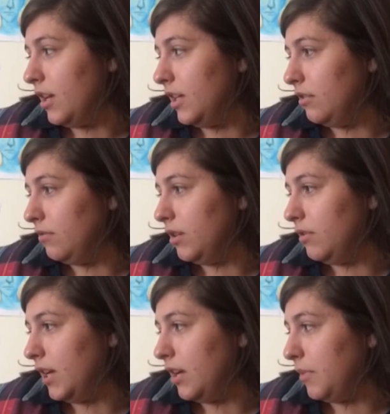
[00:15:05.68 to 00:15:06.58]
I don't
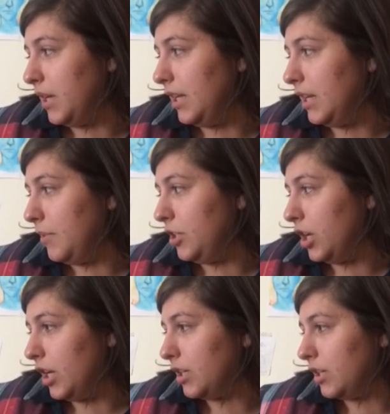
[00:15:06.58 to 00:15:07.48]
know how many. Let me
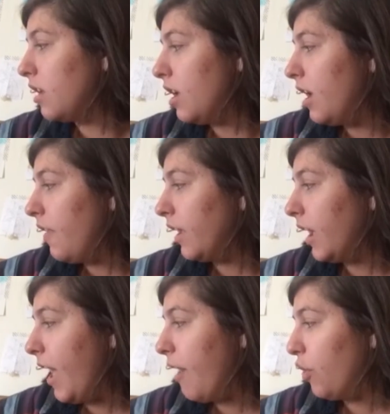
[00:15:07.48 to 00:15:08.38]
check. I think
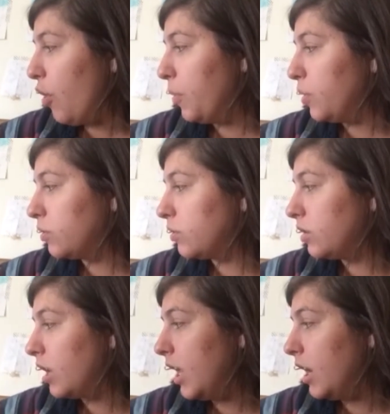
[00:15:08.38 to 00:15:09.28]
I have
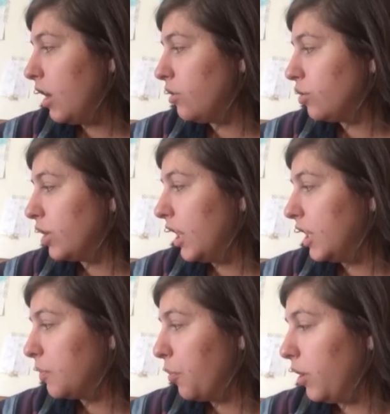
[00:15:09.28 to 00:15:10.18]
almost 800 at
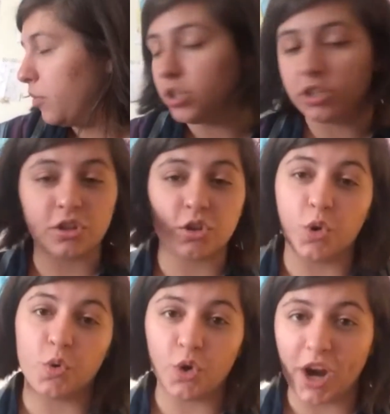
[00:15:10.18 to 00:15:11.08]
this point, which is
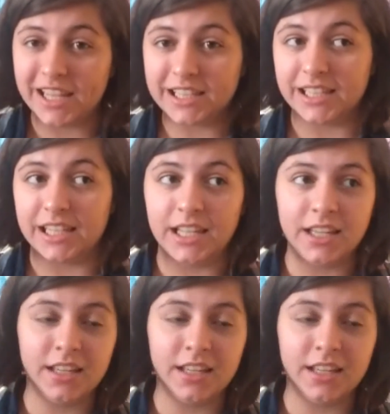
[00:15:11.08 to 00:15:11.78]
crazy.